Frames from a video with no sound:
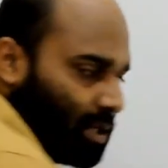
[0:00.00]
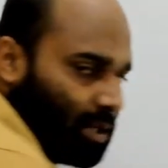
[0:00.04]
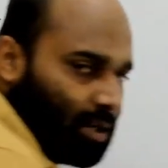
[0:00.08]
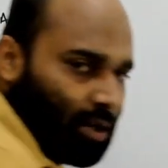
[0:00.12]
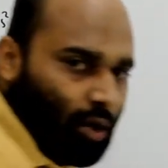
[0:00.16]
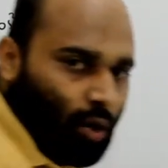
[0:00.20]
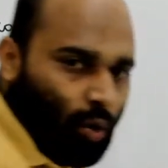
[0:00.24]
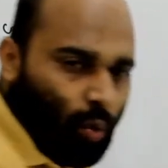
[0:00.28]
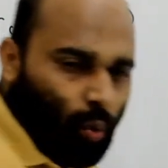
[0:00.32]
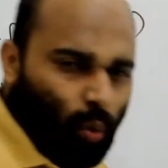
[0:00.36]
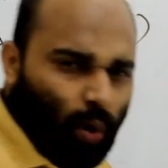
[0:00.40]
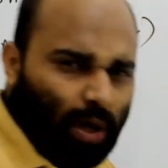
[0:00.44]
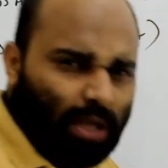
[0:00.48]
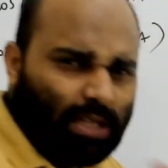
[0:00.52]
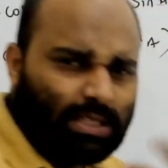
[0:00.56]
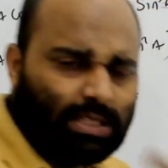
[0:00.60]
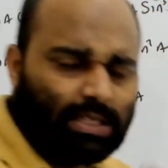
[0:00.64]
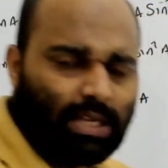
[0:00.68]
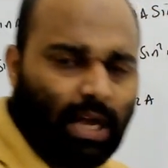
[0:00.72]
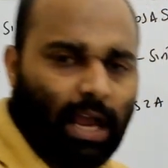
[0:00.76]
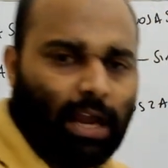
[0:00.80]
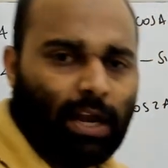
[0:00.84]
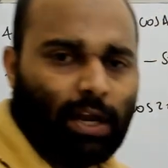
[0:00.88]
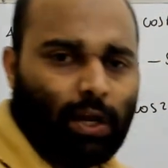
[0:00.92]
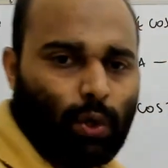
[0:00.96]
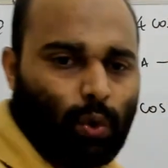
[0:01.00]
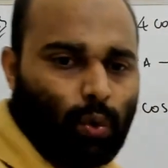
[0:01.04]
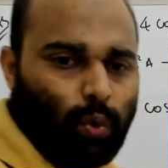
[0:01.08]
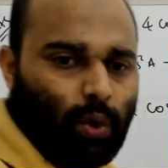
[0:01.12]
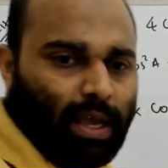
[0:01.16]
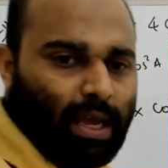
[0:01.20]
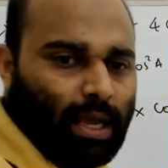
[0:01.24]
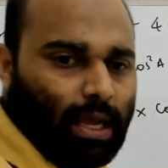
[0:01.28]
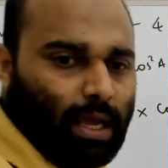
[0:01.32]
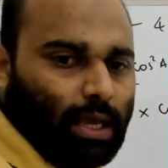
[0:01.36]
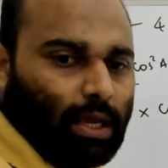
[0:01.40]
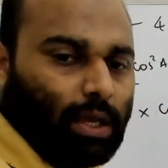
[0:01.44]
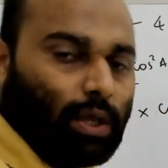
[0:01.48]
What is sine
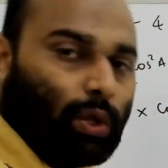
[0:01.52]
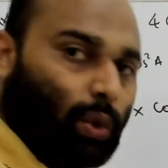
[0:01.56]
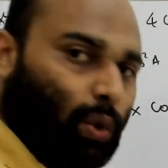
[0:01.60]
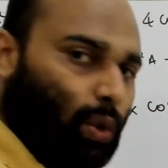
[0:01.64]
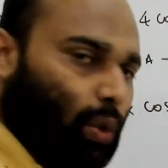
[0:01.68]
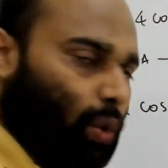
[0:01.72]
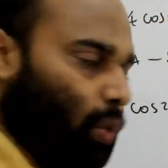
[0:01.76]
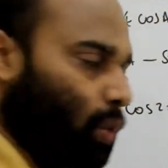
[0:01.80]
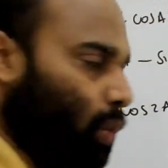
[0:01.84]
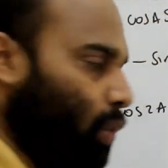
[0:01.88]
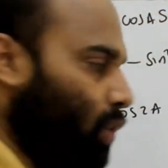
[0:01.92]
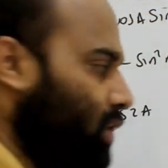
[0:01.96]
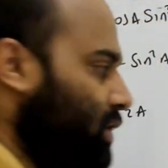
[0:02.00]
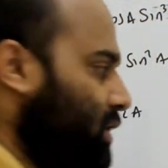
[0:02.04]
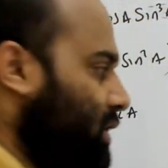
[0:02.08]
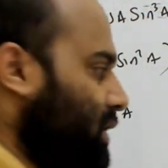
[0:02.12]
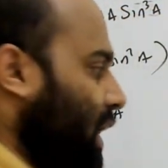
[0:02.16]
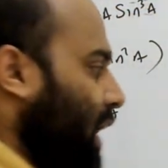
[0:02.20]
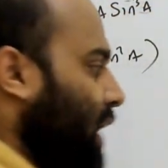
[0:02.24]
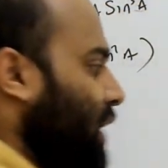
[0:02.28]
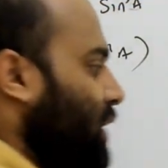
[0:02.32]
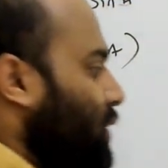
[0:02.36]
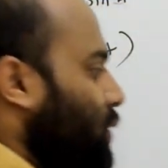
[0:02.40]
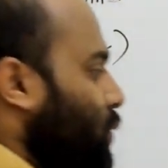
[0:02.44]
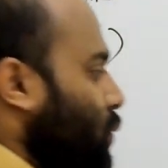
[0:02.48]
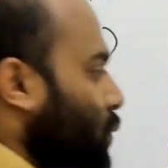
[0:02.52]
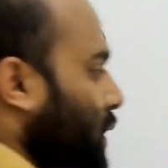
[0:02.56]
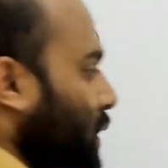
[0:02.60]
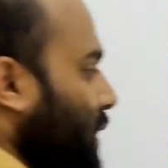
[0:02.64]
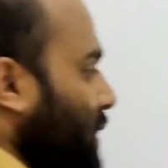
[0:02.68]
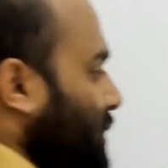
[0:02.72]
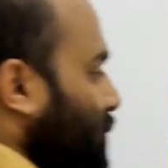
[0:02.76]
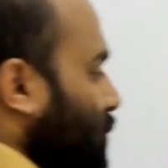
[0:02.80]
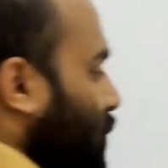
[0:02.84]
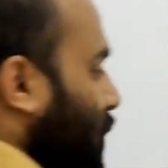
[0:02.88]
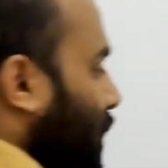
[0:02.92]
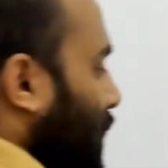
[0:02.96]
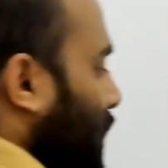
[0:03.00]
2A? You know, sine 2A is
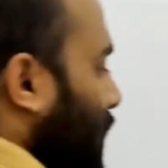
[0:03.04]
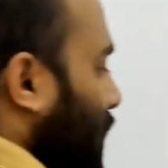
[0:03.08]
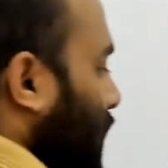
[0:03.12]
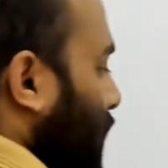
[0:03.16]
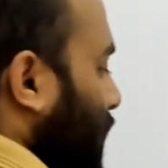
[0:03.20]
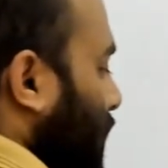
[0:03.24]
what?